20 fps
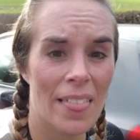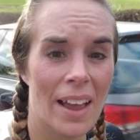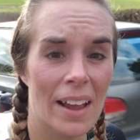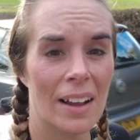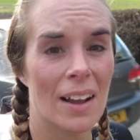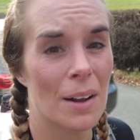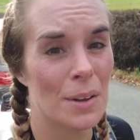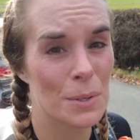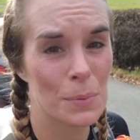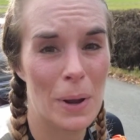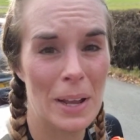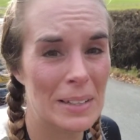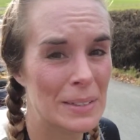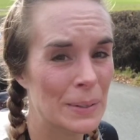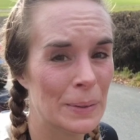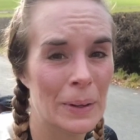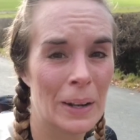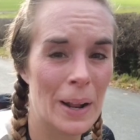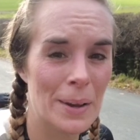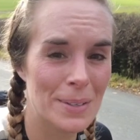That car's way
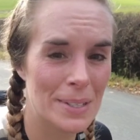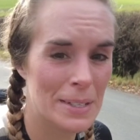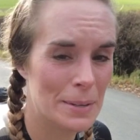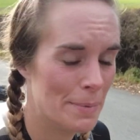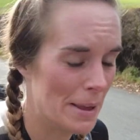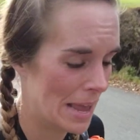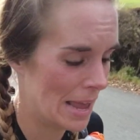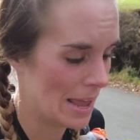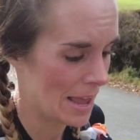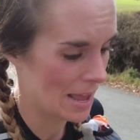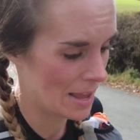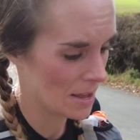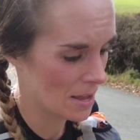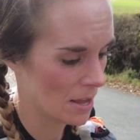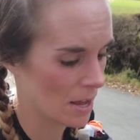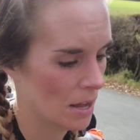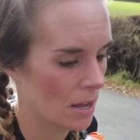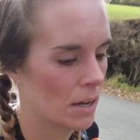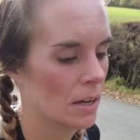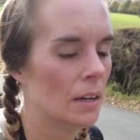too close to me.
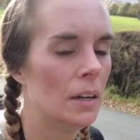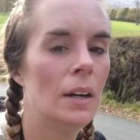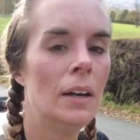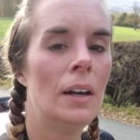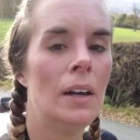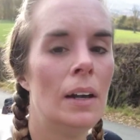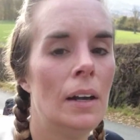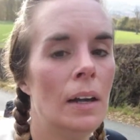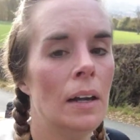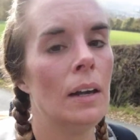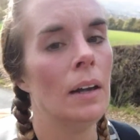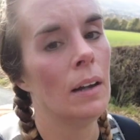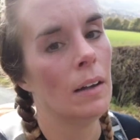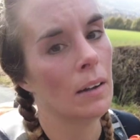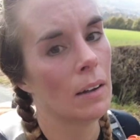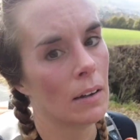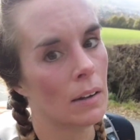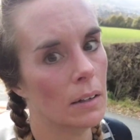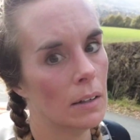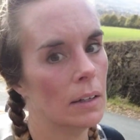
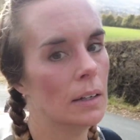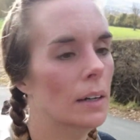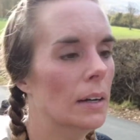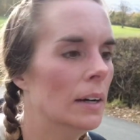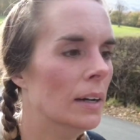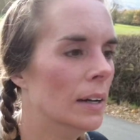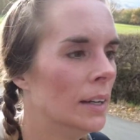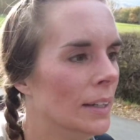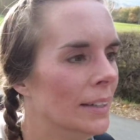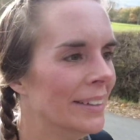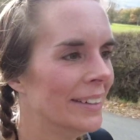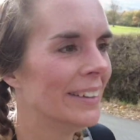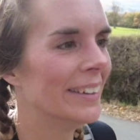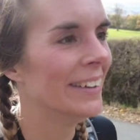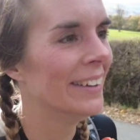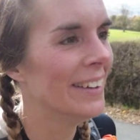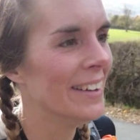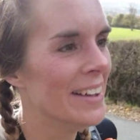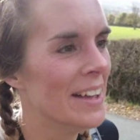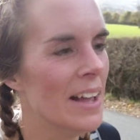Oh,
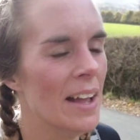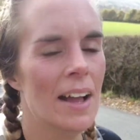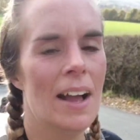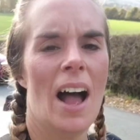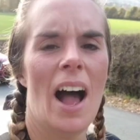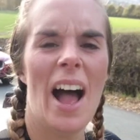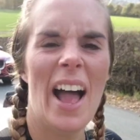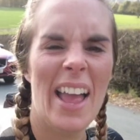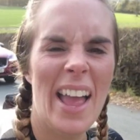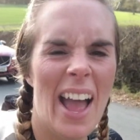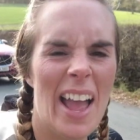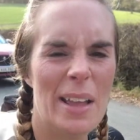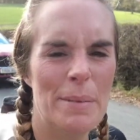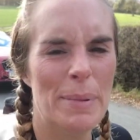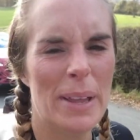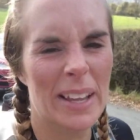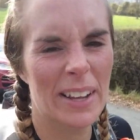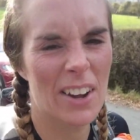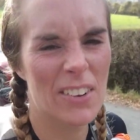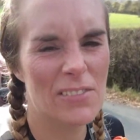I hate
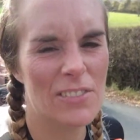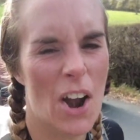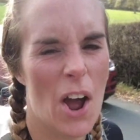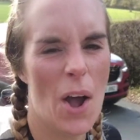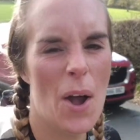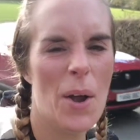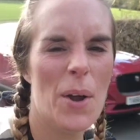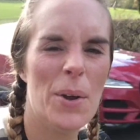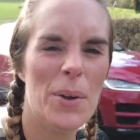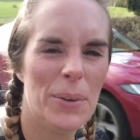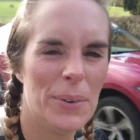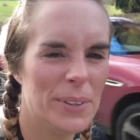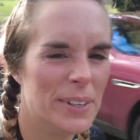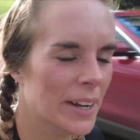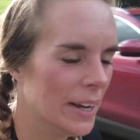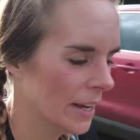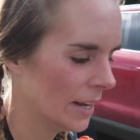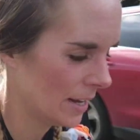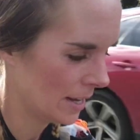being on road.